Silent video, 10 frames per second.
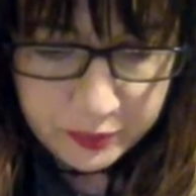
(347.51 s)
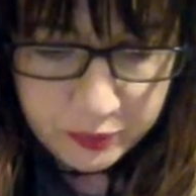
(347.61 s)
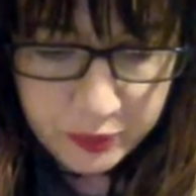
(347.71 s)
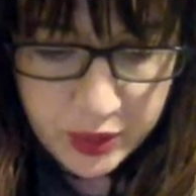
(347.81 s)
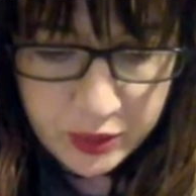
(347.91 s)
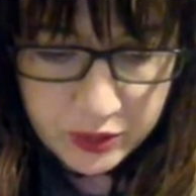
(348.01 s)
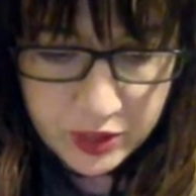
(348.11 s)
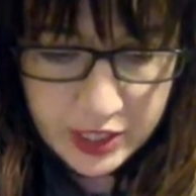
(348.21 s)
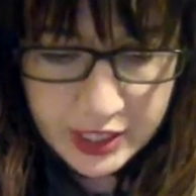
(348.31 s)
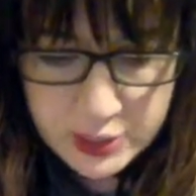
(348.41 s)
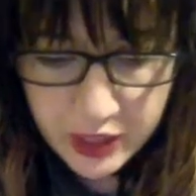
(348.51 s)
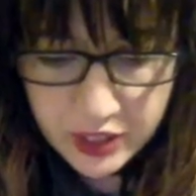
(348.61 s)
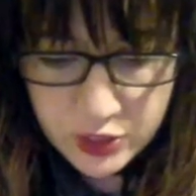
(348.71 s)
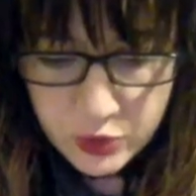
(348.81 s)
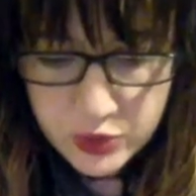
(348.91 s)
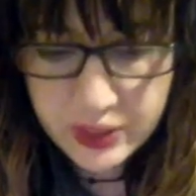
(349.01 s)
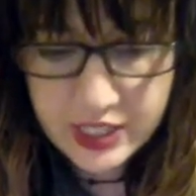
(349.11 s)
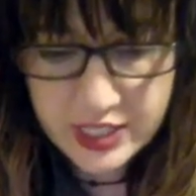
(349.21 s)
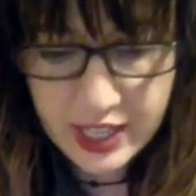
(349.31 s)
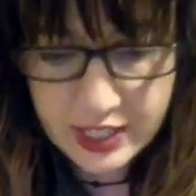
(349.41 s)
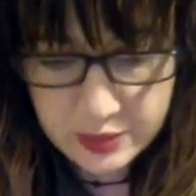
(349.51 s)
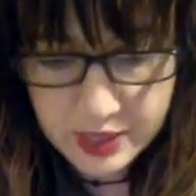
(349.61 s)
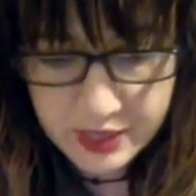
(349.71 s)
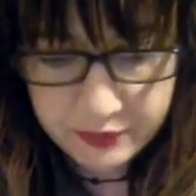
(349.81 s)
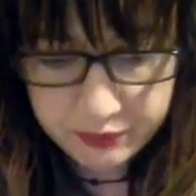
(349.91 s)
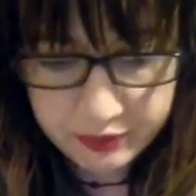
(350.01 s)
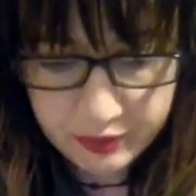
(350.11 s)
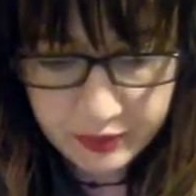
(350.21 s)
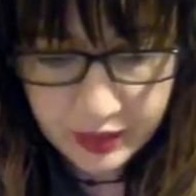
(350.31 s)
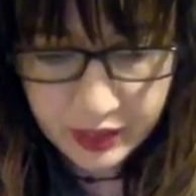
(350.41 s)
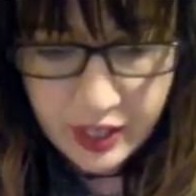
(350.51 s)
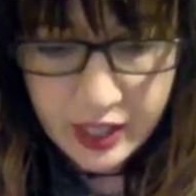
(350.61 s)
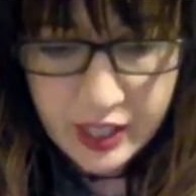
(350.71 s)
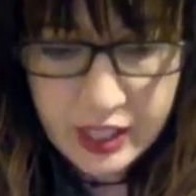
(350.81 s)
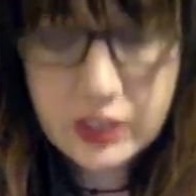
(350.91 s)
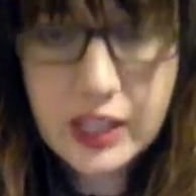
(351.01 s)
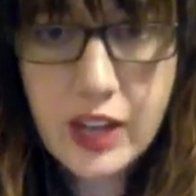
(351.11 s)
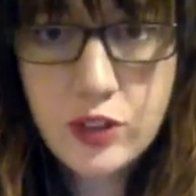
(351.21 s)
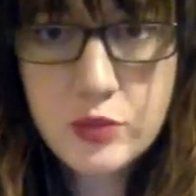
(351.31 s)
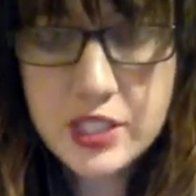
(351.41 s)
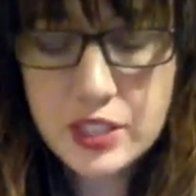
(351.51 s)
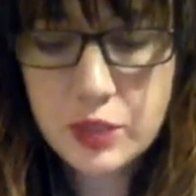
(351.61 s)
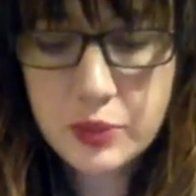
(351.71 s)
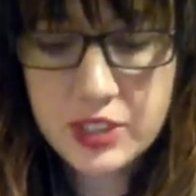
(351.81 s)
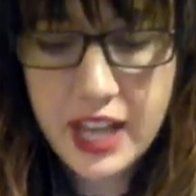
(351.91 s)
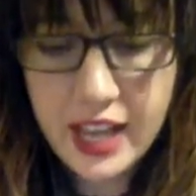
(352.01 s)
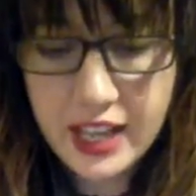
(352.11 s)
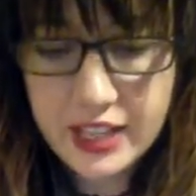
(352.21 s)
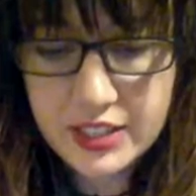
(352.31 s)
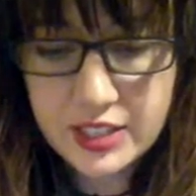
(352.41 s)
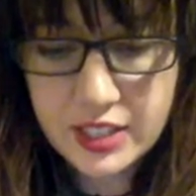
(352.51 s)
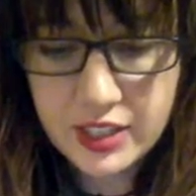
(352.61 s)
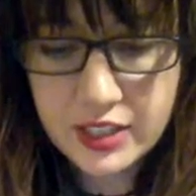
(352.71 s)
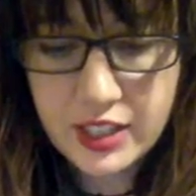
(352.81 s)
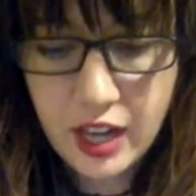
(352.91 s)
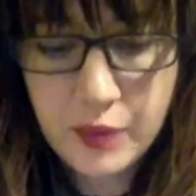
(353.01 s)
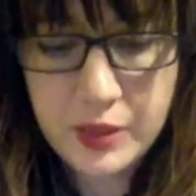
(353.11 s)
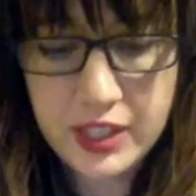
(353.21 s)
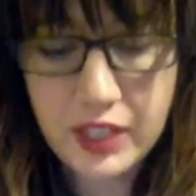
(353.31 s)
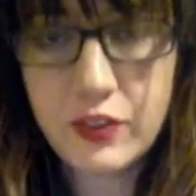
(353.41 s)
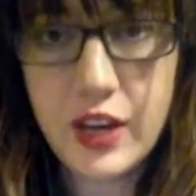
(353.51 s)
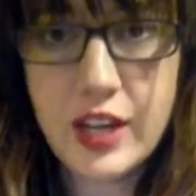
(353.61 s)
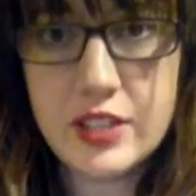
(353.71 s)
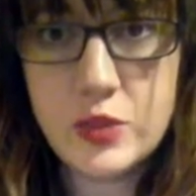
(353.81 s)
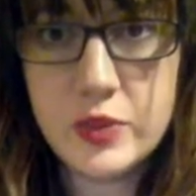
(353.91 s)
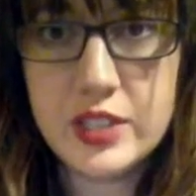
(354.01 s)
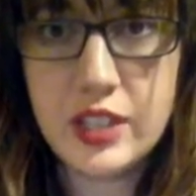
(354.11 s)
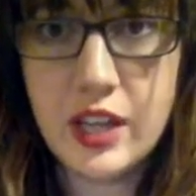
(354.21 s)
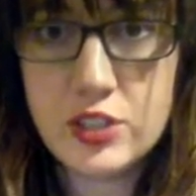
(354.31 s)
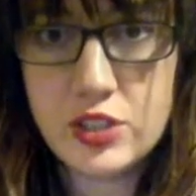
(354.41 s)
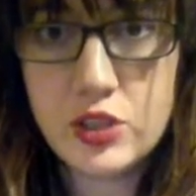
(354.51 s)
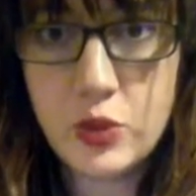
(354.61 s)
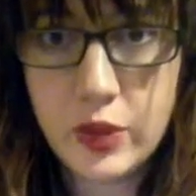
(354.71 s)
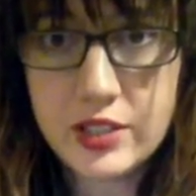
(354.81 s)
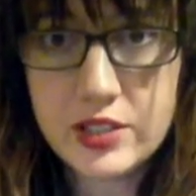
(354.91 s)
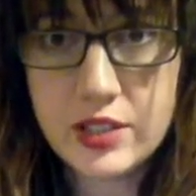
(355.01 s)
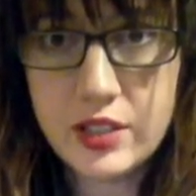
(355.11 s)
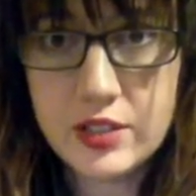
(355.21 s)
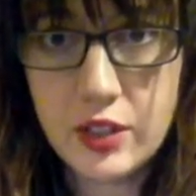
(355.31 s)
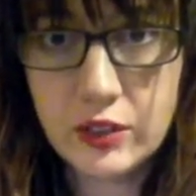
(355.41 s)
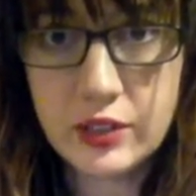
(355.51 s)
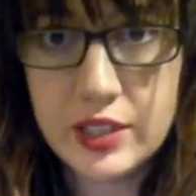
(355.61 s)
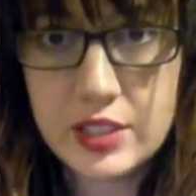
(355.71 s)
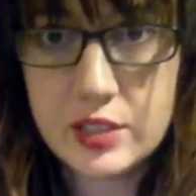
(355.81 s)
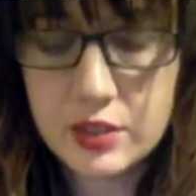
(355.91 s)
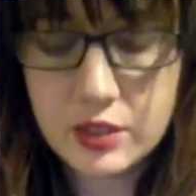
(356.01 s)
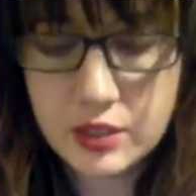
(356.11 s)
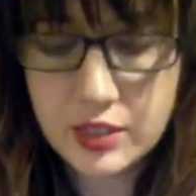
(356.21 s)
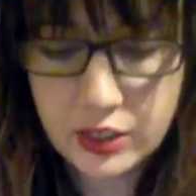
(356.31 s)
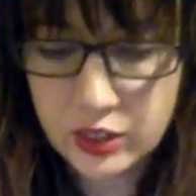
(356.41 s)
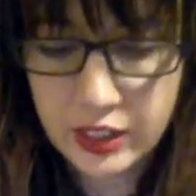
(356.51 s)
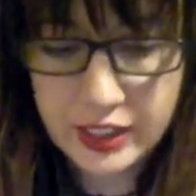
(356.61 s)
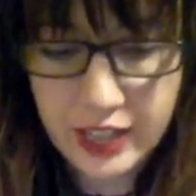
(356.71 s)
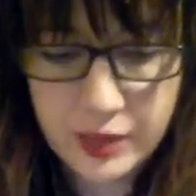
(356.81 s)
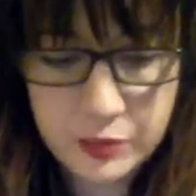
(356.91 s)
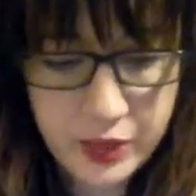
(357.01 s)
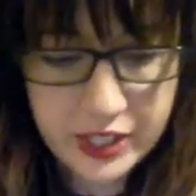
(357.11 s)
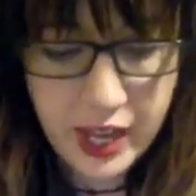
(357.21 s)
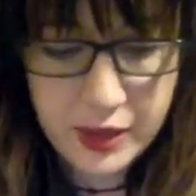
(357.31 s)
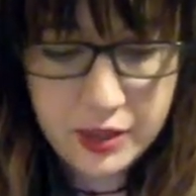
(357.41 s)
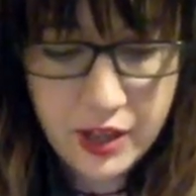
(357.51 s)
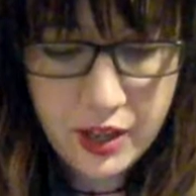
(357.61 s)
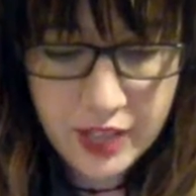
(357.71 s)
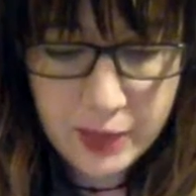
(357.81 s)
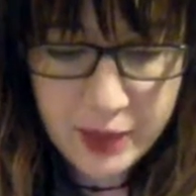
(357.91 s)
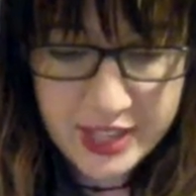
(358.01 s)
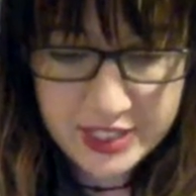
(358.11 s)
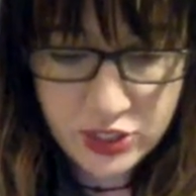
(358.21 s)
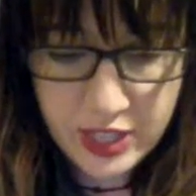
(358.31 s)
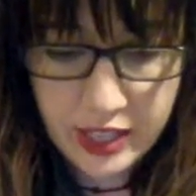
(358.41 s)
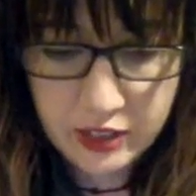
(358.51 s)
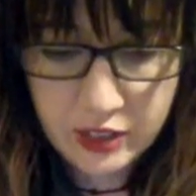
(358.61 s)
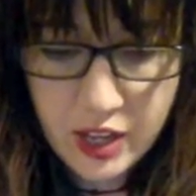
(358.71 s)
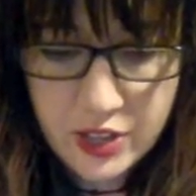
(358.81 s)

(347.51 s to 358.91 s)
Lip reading: But the next part is what's really sad to me. It allowed me to pretend that not making friends was a conscious choice. So let's take a look at that and break that passage down.